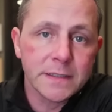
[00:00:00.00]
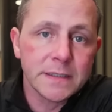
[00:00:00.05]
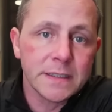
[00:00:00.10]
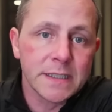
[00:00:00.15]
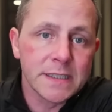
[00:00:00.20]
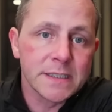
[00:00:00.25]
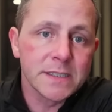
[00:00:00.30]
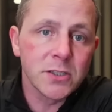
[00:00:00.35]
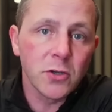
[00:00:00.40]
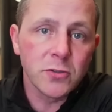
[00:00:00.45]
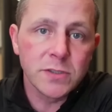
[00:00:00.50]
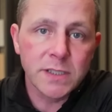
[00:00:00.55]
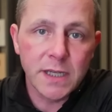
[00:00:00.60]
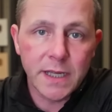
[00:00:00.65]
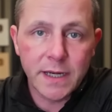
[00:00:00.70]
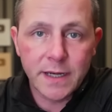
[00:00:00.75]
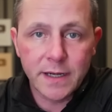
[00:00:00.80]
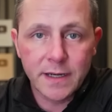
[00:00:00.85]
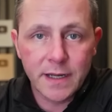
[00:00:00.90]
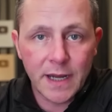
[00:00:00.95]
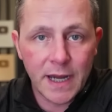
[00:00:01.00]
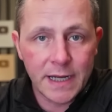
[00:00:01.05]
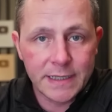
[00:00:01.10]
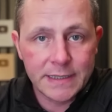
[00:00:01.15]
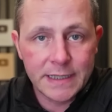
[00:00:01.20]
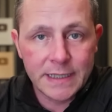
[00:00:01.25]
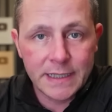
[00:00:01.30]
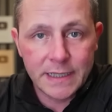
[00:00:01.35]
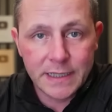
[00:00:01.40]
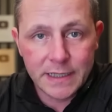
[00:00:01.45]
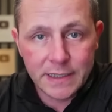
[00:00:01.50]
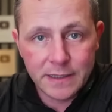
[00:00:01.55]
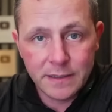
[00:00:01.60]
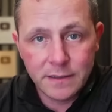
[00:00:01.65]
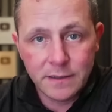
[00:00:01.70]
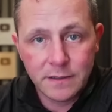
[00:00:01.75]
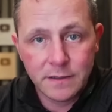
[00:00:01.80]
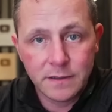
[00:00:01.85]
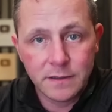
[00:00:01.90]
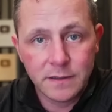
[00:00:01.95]
dissociated identity
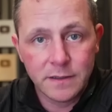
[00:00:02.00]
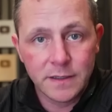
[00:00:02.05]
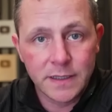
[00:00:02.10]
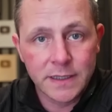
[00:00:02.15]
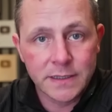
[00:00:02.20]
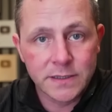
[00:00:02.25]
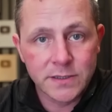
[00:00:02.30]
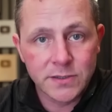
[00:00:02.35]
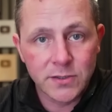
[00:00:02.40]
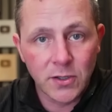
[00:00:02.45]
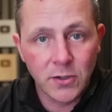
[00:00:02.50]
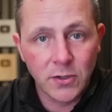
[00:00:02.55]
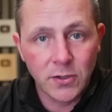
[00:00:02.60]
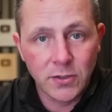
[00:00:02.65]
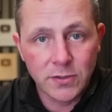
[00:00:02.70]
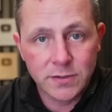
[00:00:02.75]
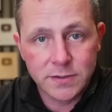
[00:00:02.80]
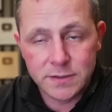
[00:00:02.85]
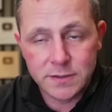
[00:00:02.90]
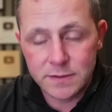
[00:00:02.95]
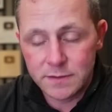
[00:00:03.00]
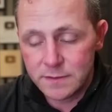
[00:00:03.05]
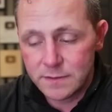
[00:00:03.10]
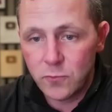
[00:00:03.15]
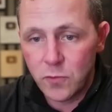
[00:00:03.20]
installs